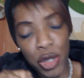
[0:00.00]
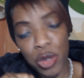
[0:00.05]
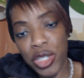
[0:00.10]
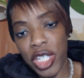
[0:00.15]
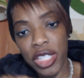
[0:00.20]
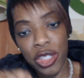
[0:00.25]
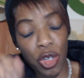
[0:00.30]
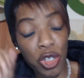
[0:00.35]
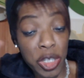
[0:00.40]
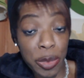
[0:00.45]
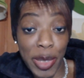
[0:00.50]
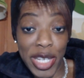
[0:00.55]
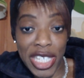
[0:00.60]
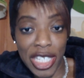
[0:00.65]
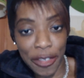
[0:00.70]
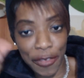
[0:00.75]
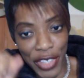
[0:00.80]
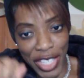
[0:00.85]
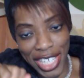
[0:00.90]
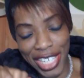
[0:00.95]
using those
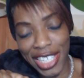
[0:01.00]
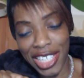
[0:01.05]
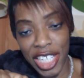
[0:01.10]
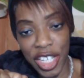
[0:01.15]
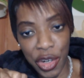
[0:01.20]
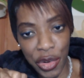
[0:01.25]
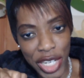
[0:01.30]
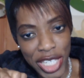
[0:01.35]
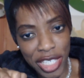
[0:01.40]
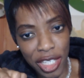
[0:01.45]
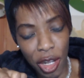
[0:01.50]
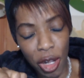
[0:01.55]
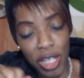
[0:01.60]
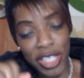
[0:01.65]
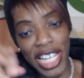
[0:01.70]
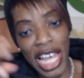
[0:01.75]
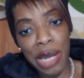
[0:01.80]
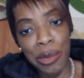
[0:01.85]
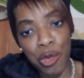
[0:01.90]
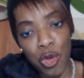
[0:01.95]
specific healing
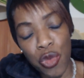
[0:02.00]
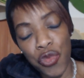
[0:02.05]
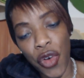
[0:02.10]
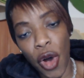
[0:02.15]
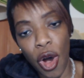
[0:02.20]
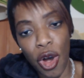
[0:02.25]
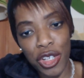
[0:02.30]
crystals and move